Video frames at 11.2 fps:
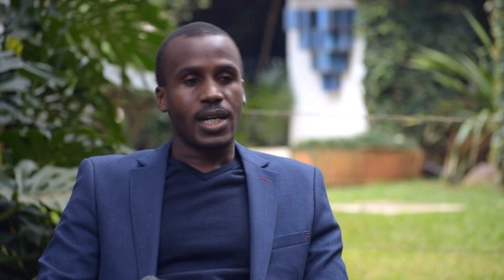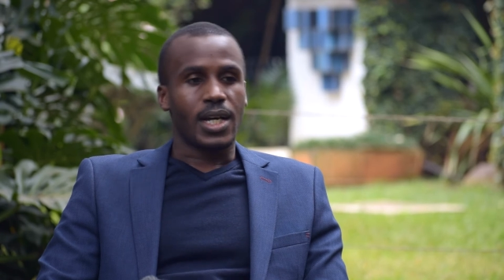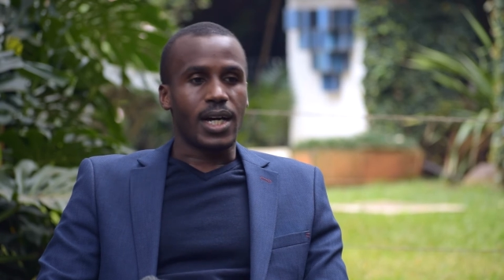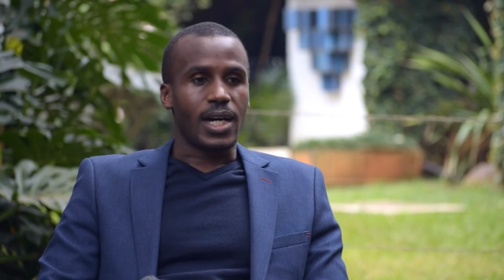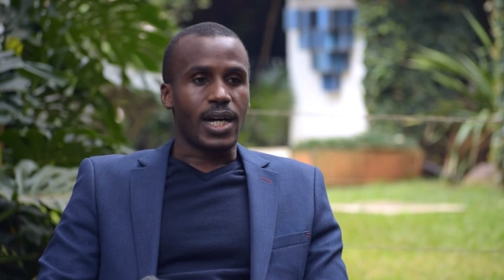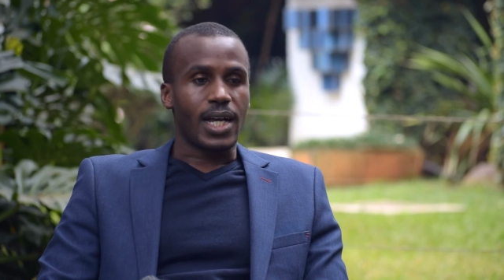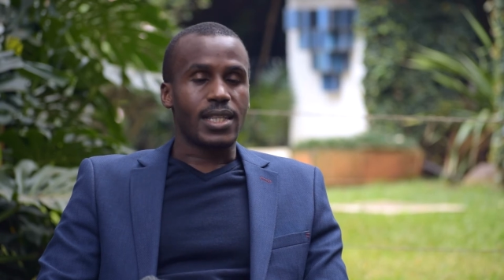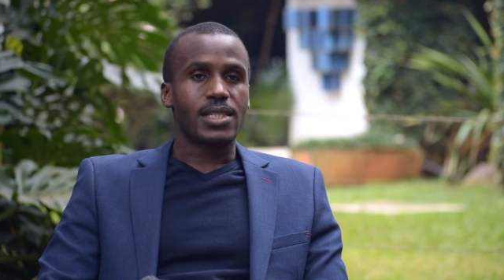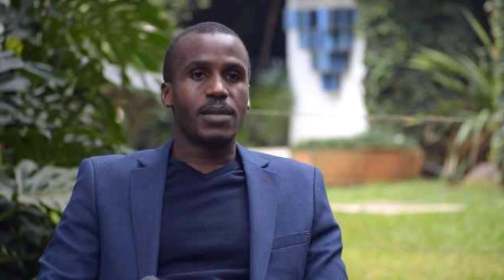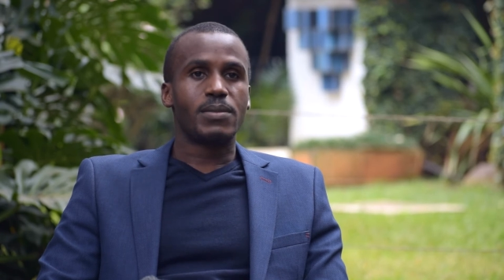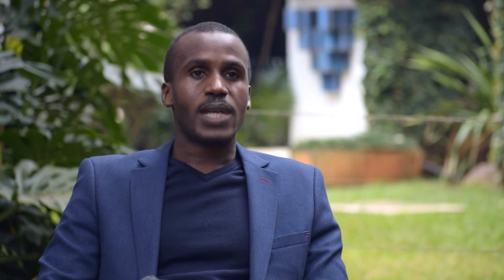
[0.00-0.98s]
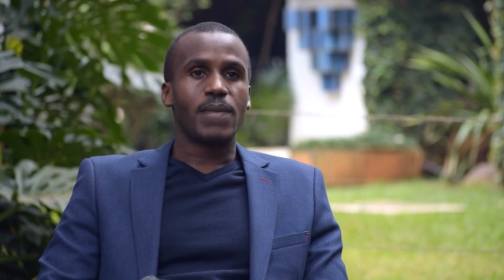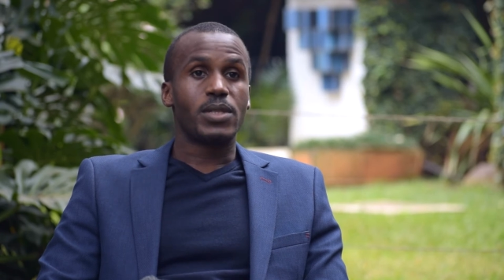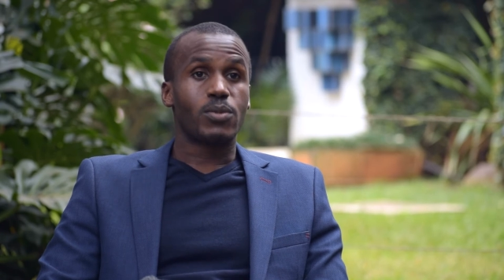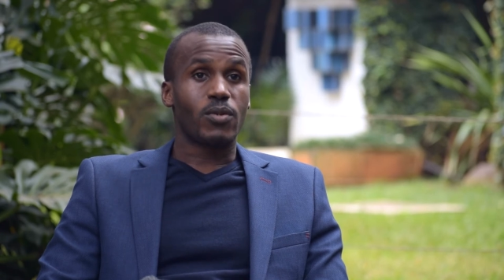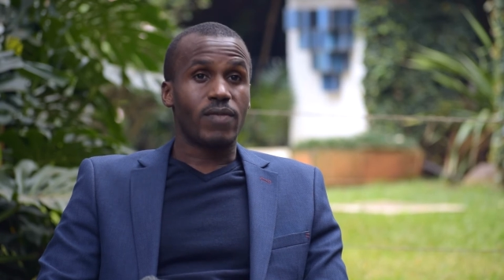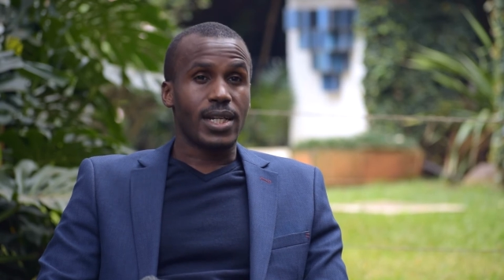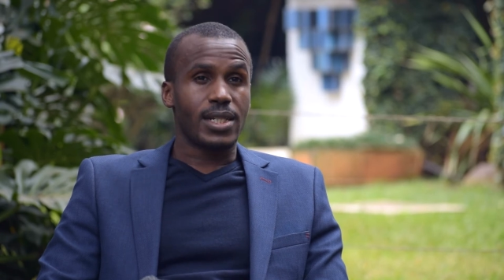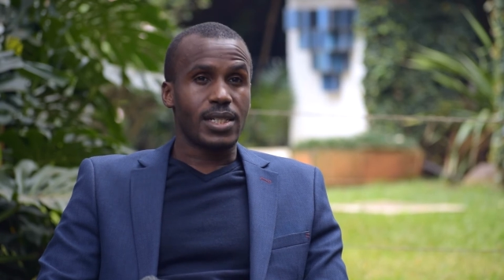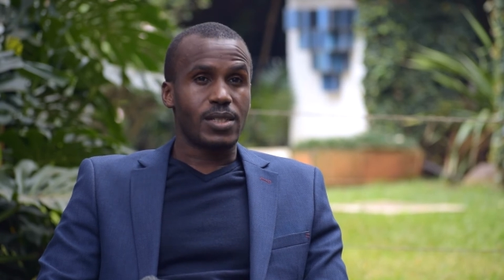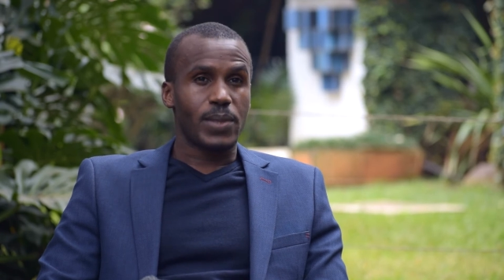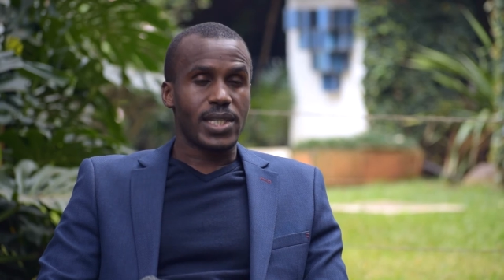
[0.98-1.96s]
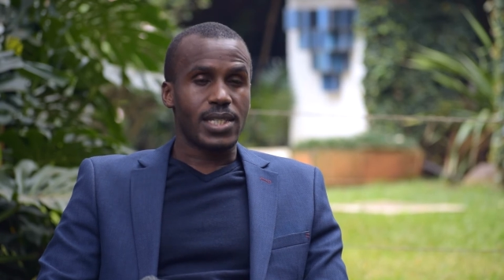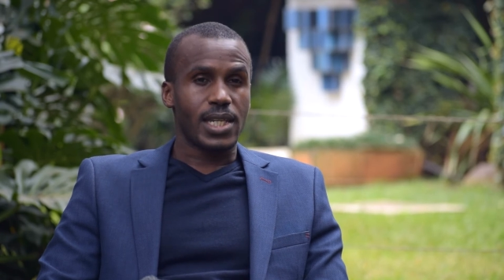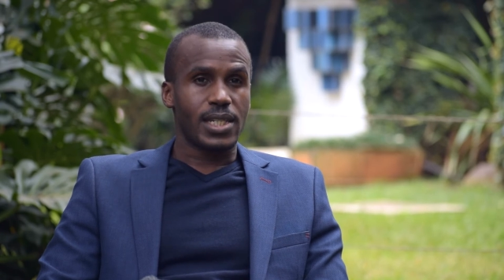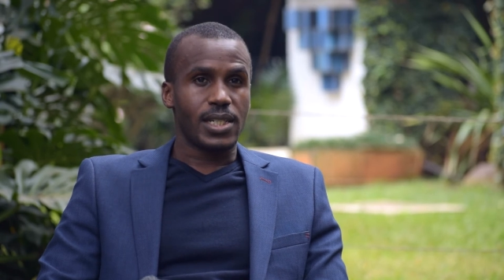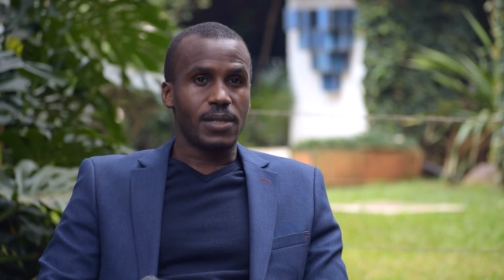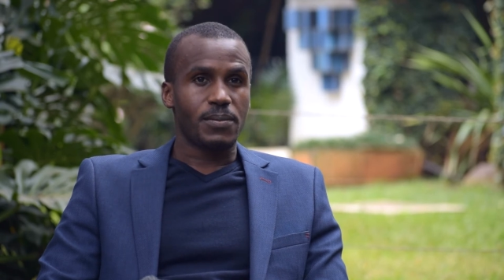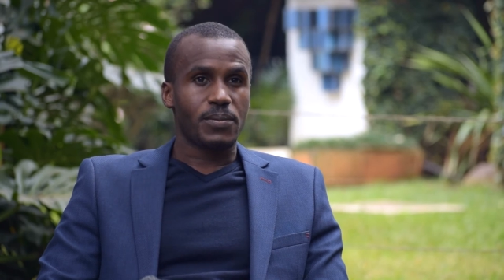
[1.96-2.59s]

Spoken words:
At the same time, it's providing space heating.